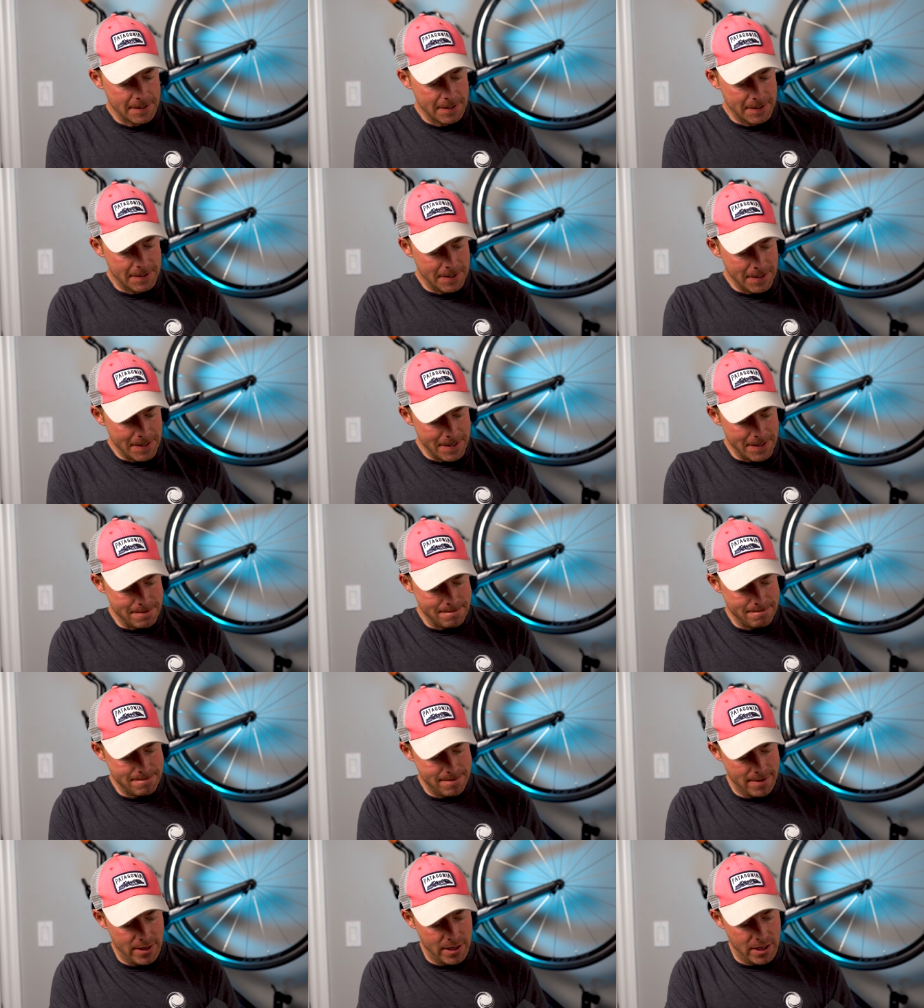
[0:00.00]

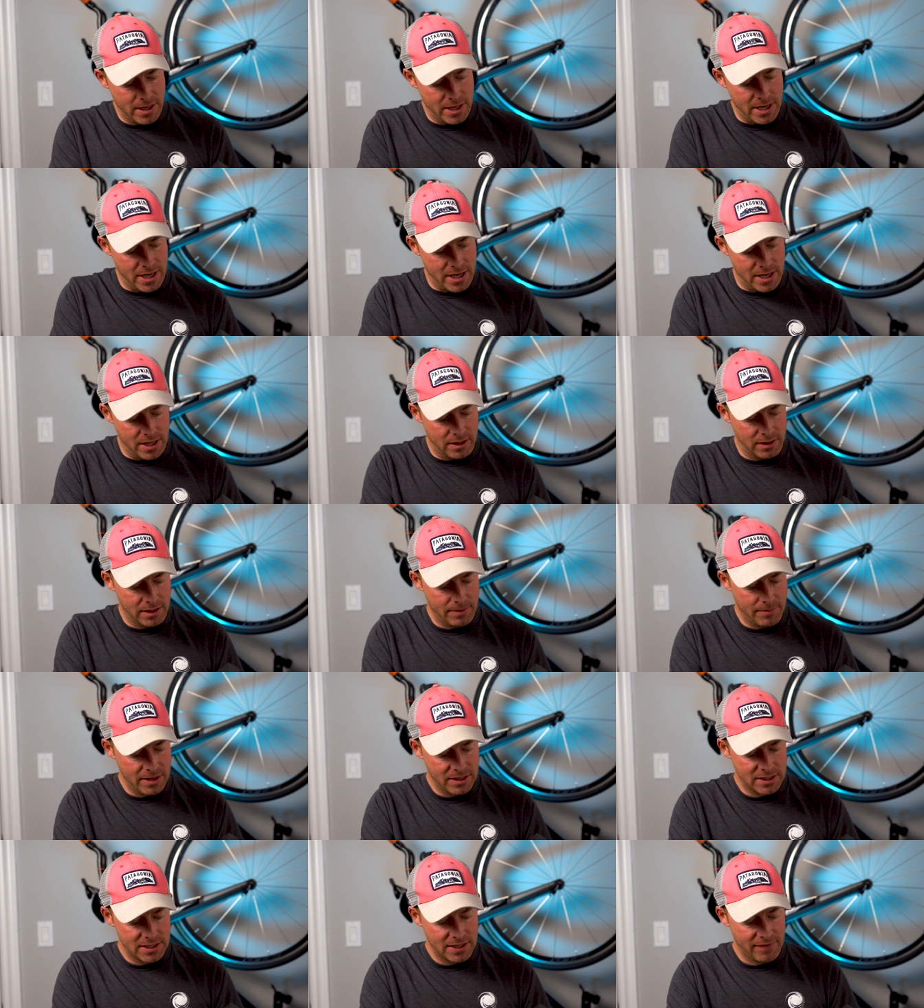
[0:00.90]
So uh, let
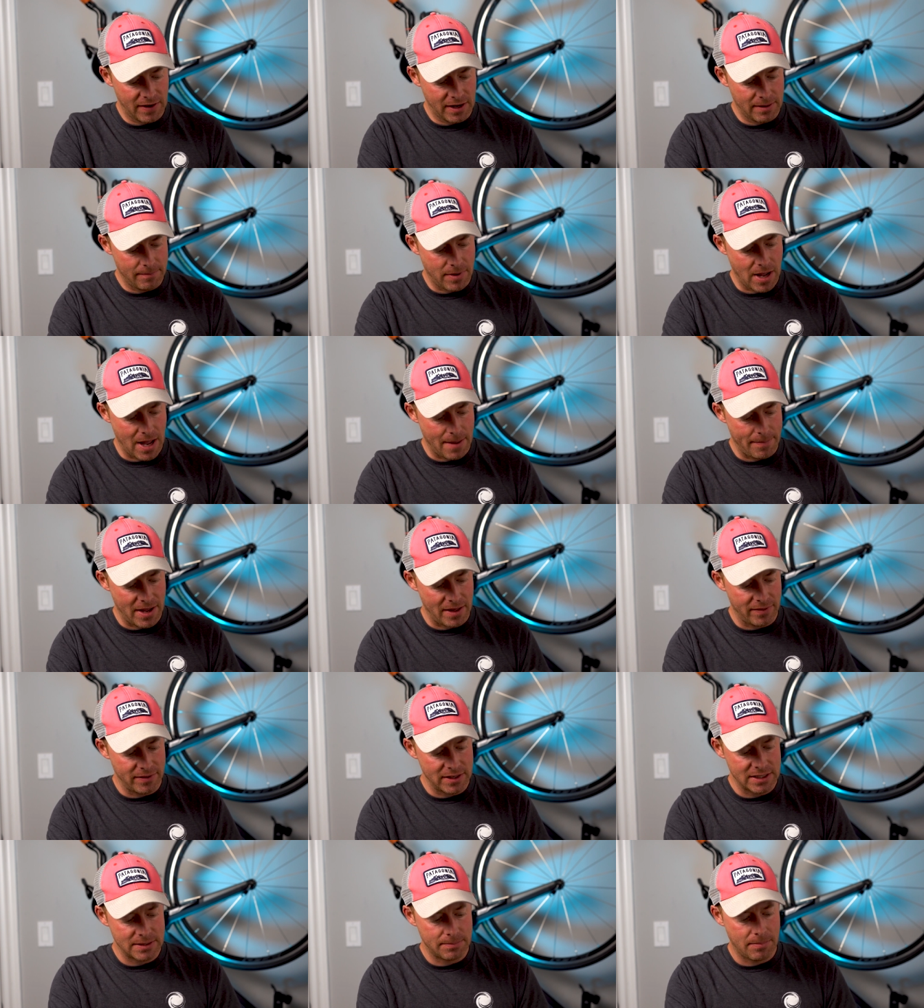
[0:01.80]
me see if I can pop
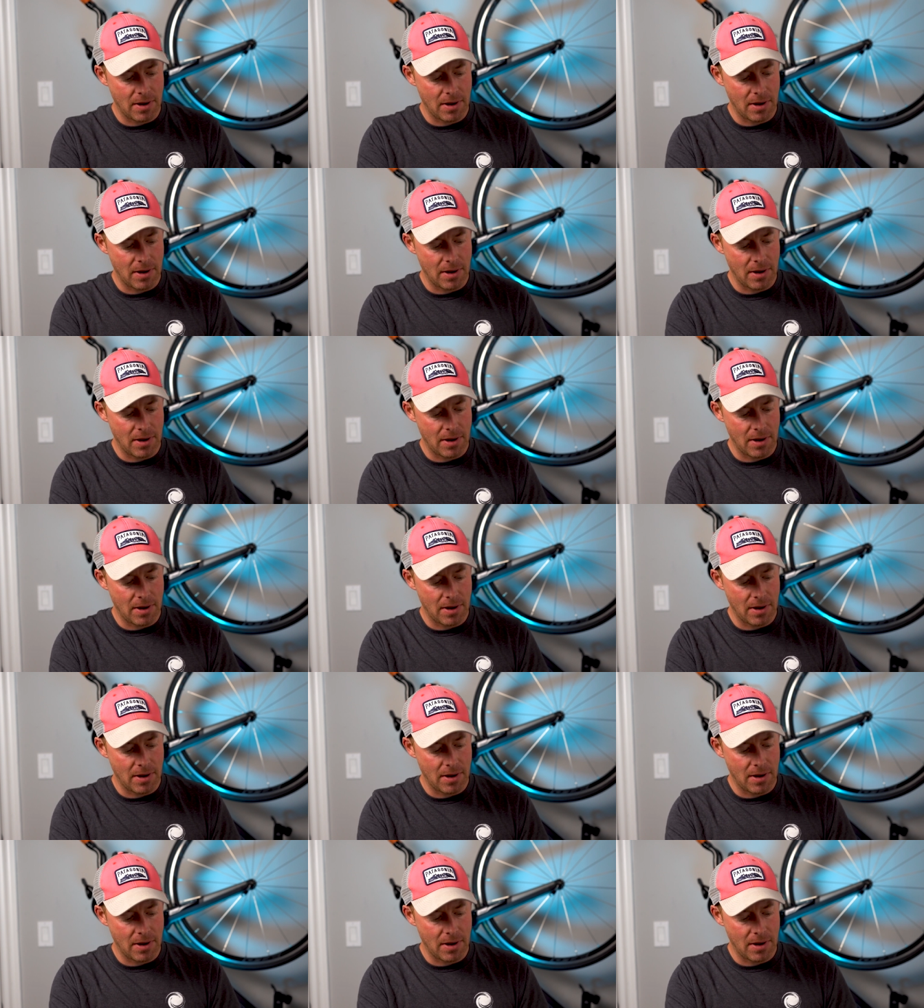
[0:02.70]
out this